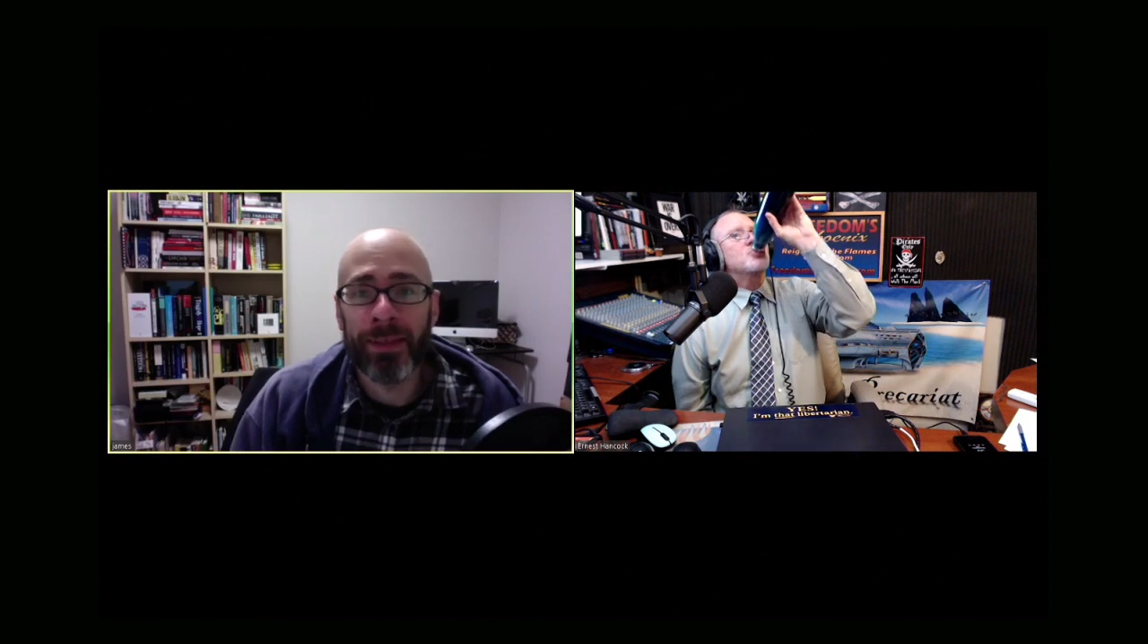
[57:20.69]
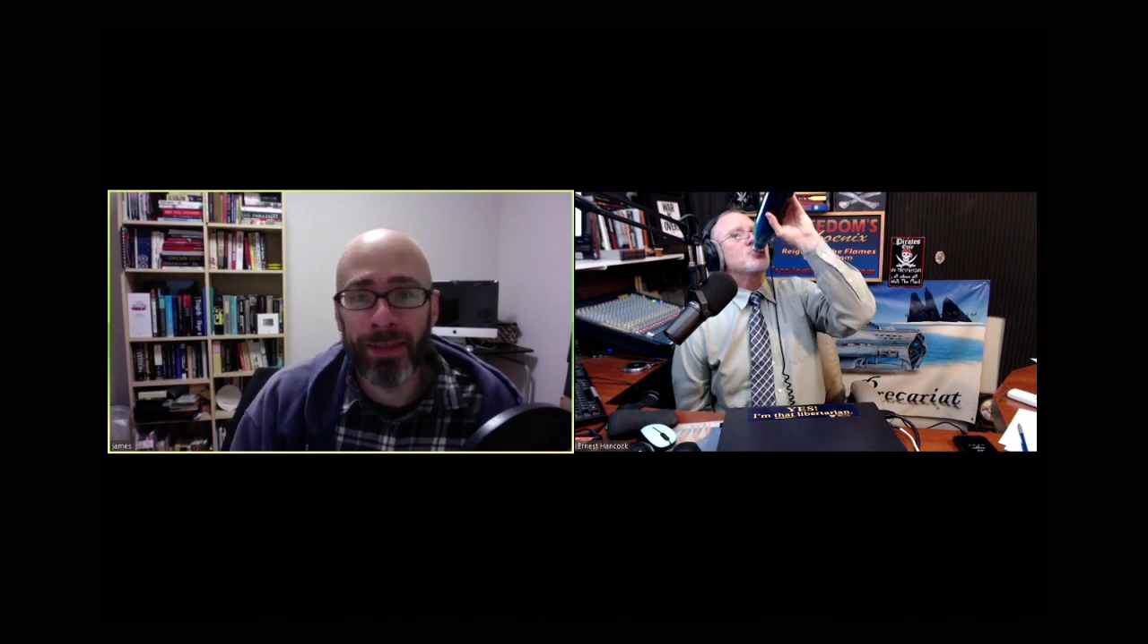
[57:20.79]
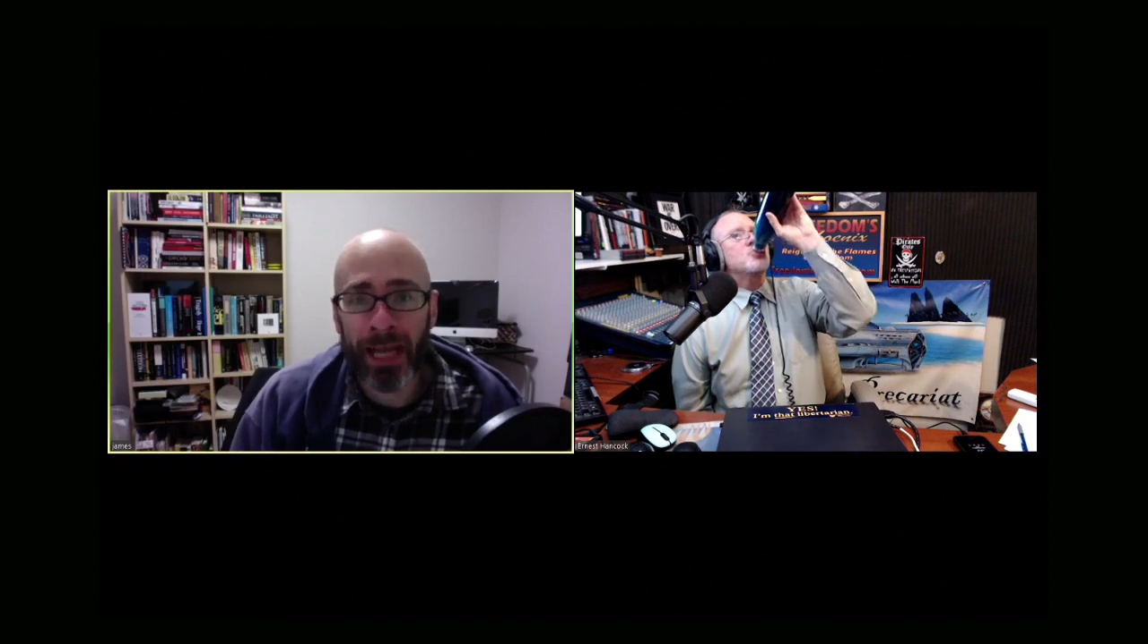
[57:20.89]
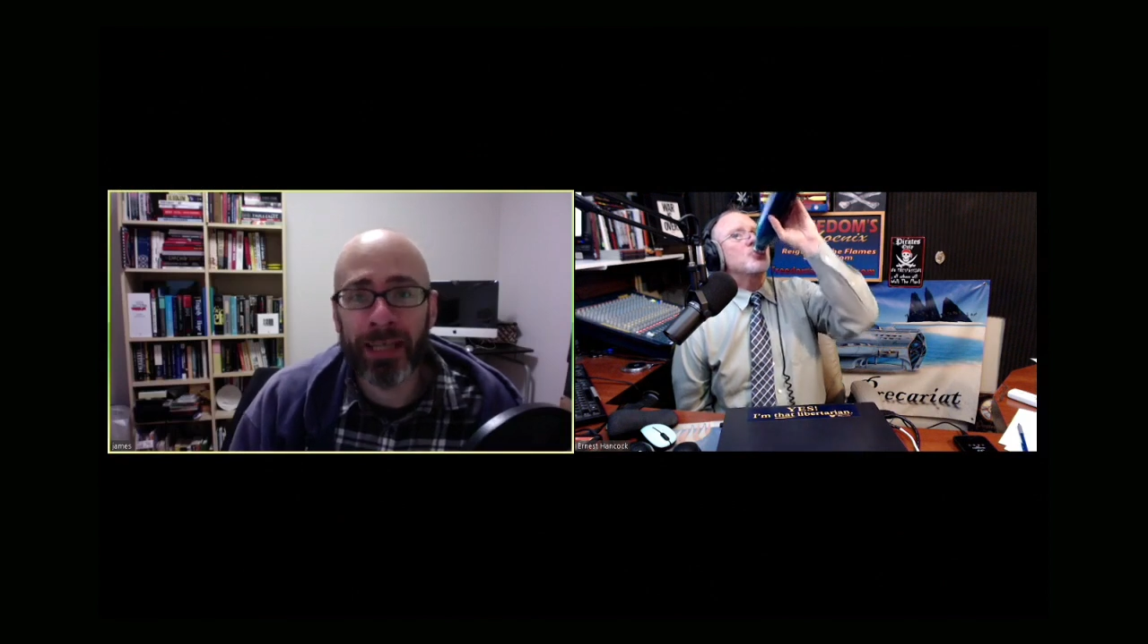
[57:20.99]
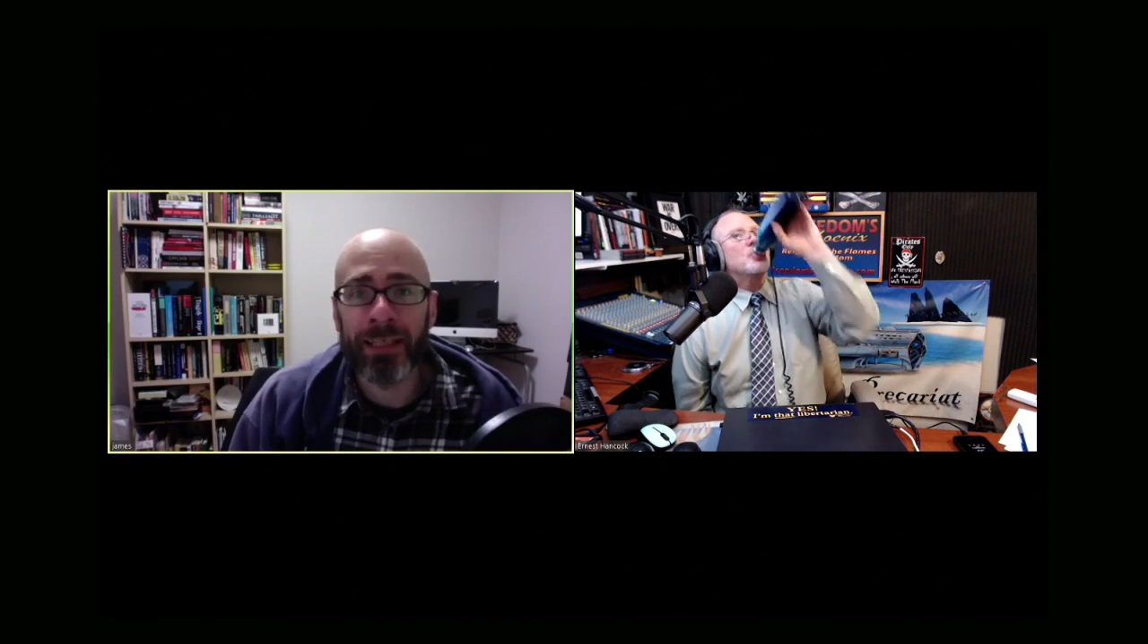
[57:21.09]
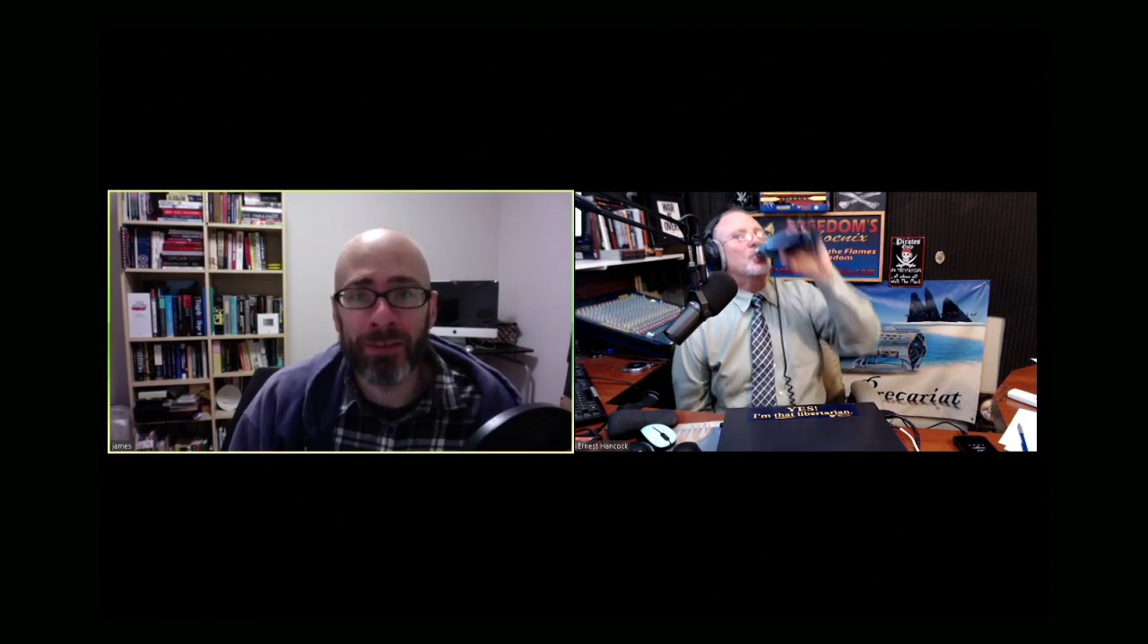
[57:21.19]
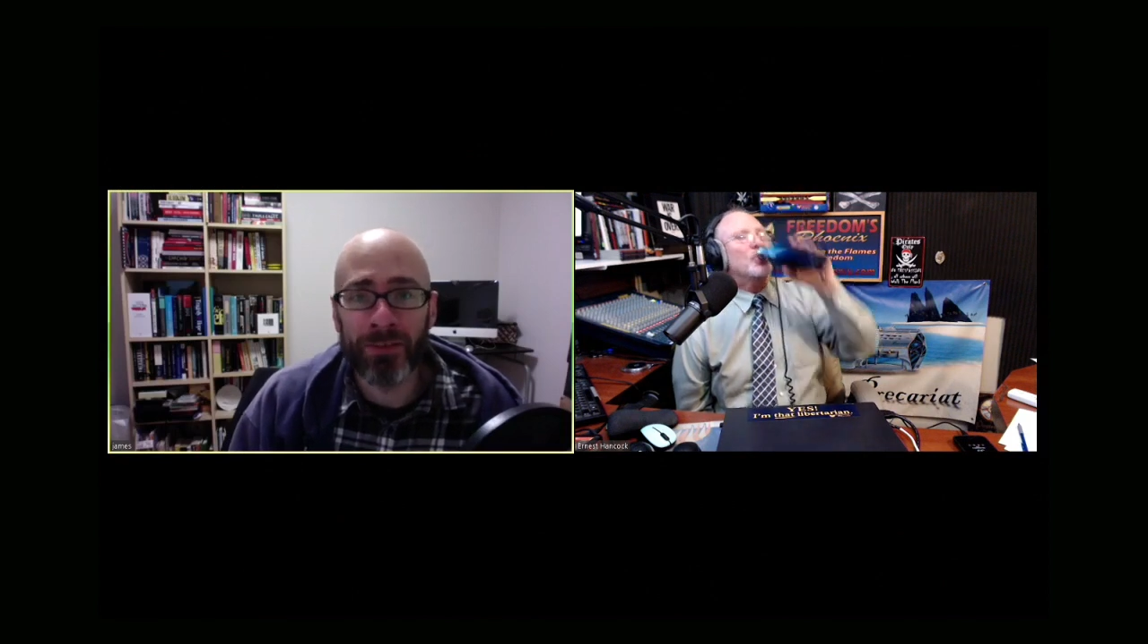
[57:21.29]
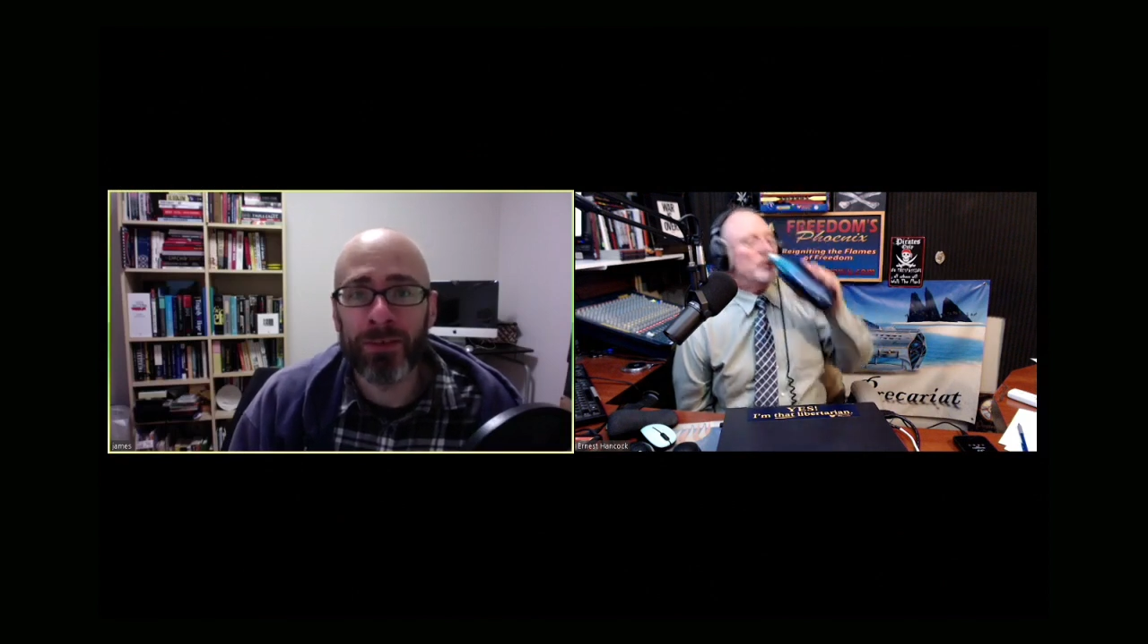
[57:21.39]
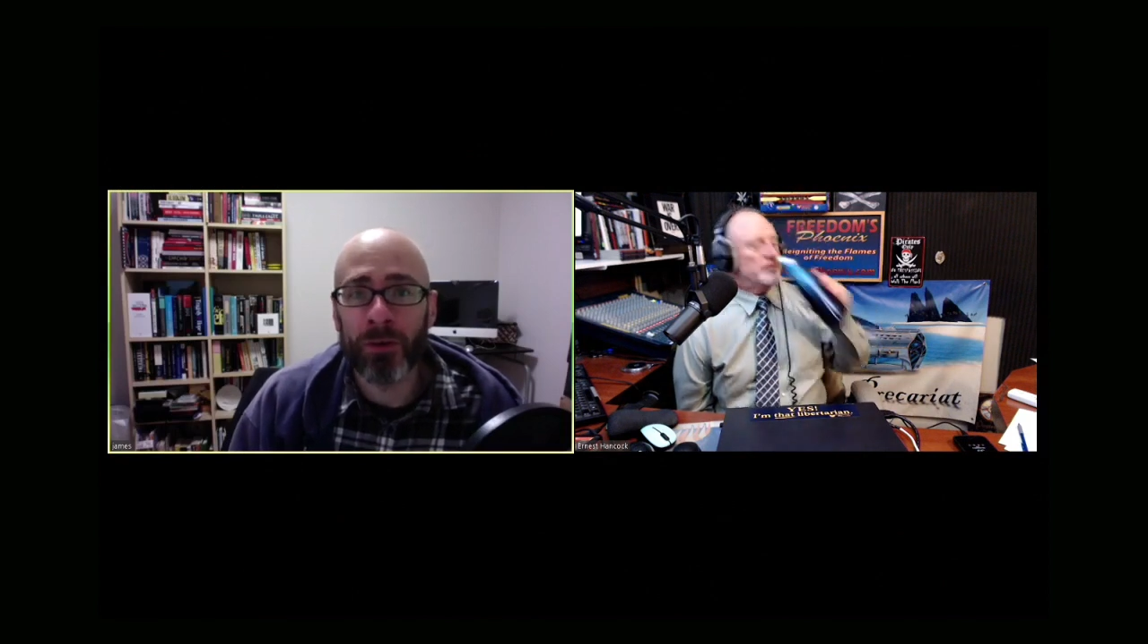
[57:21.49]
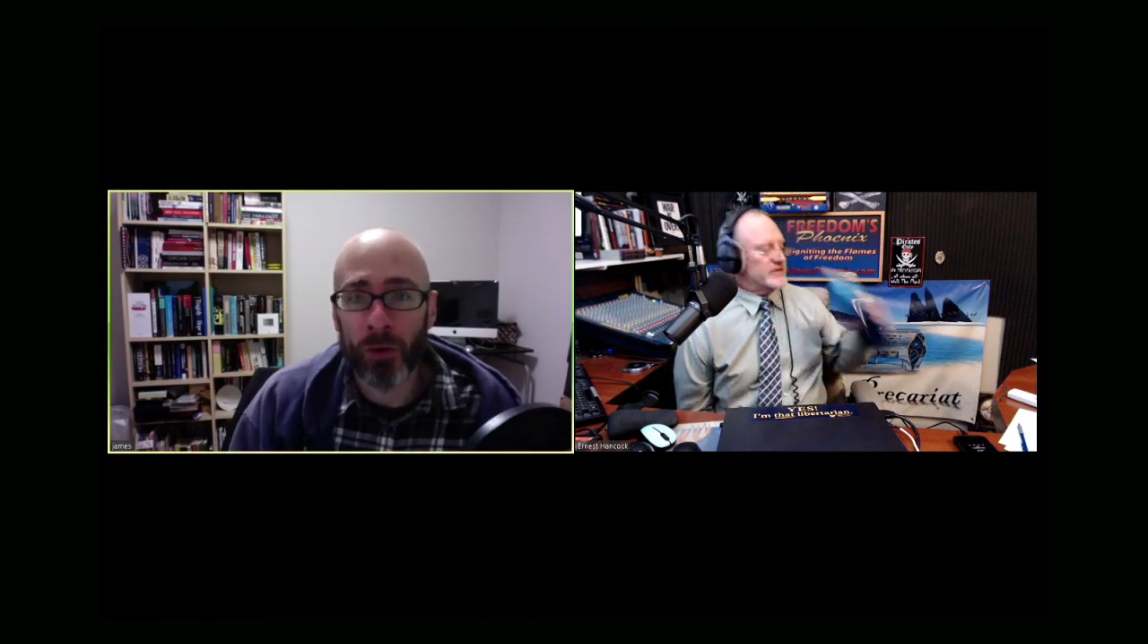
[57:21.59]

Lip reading: that is